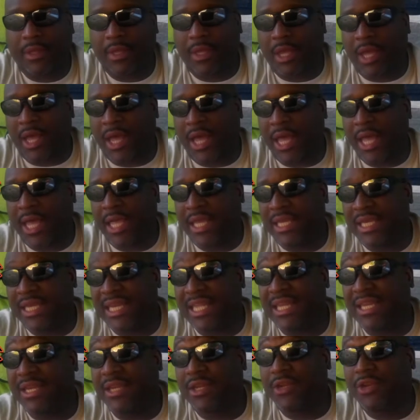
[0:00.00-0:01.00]
I
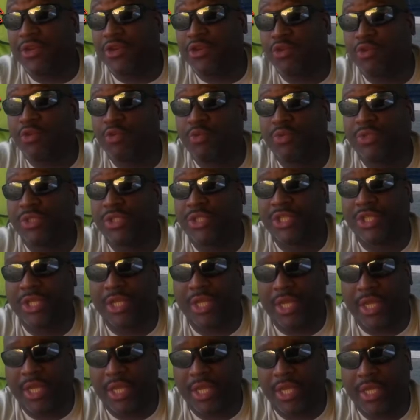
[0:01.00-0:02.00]
needed a new
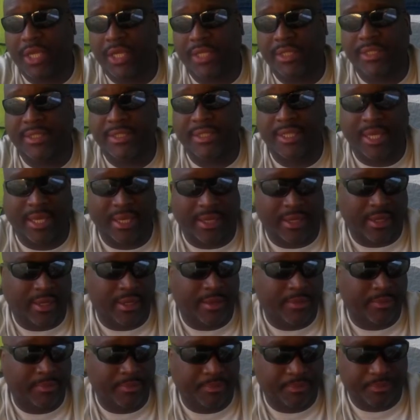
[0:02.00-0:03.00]
jig
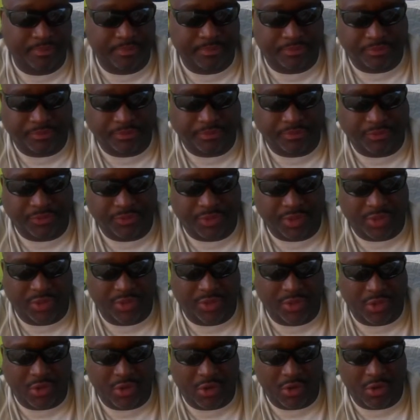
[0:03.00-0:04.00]
setup.
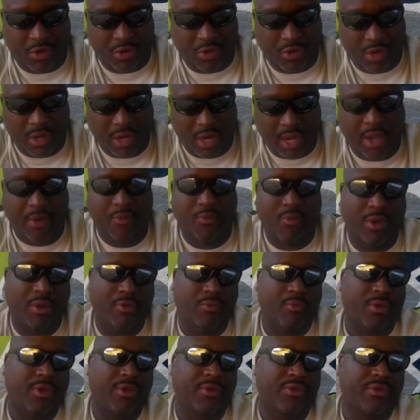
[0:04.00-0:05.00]
So I went
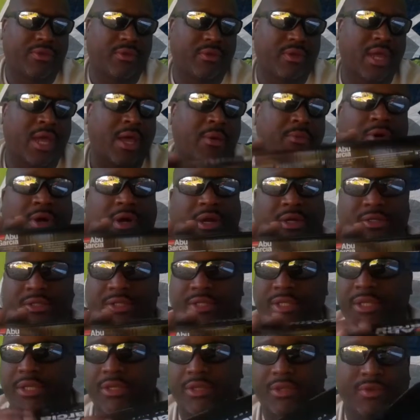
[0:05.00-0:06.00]
with Abu
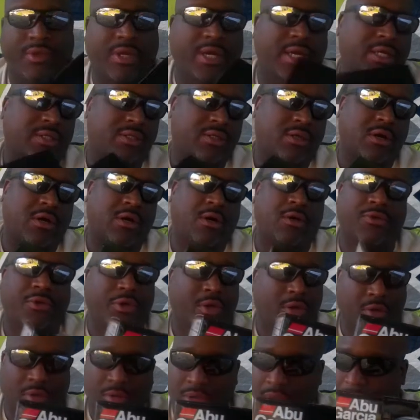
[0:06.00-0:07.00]
Garcia. You guys all
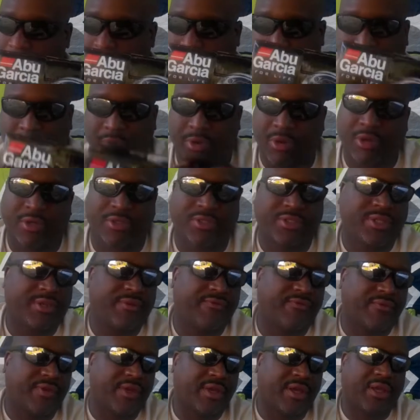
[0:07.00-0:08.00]
know I'm an Abu Garcia
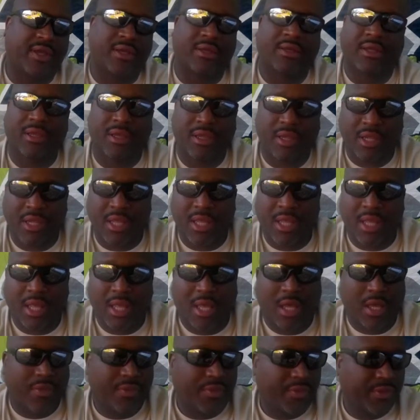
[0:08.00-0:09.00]
fan.
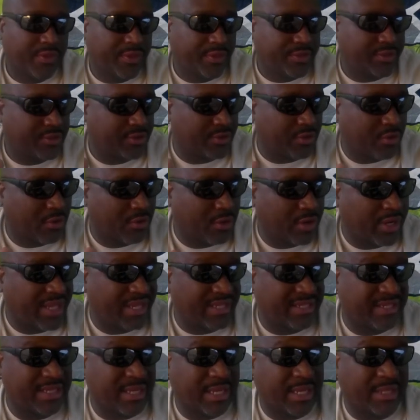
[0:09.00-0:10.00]
This is Orra
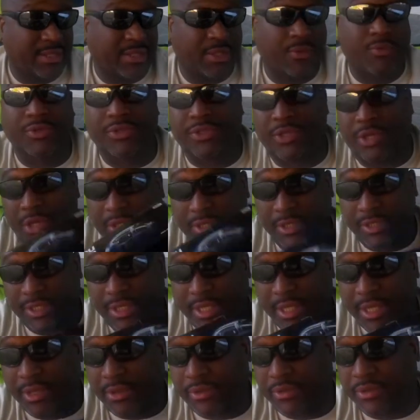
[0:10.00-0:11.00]
SX. It was on
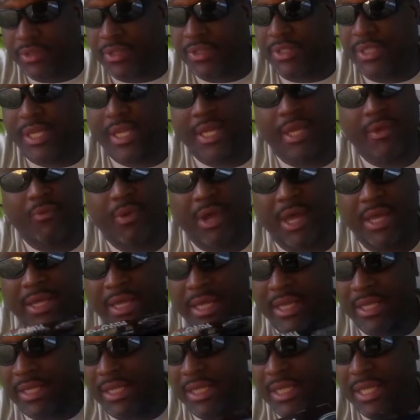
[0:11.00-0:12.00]
sale. So I said, hey, why
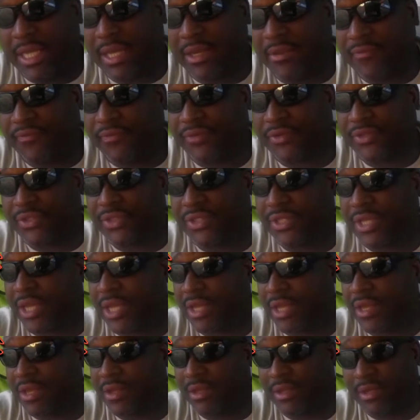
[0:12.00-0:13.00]
not get it for
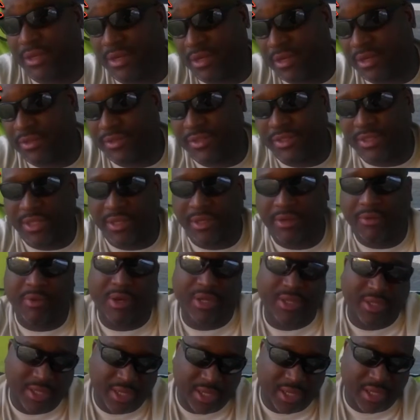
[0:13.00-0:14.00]
sale? Get it on sale while
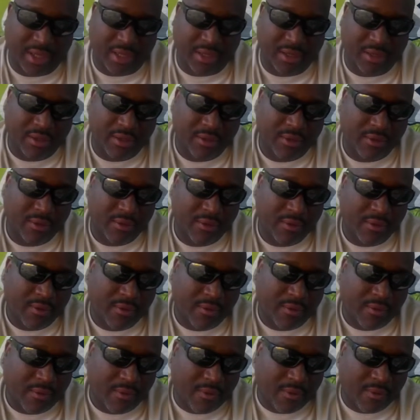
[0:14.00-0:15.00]
you can.
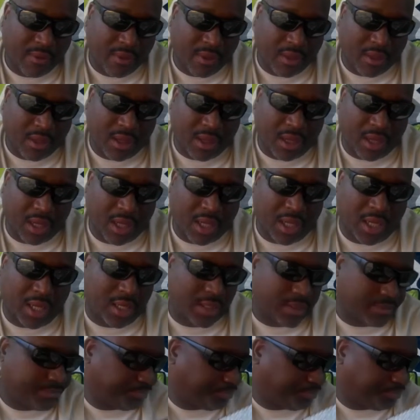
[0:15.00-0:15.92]
Um,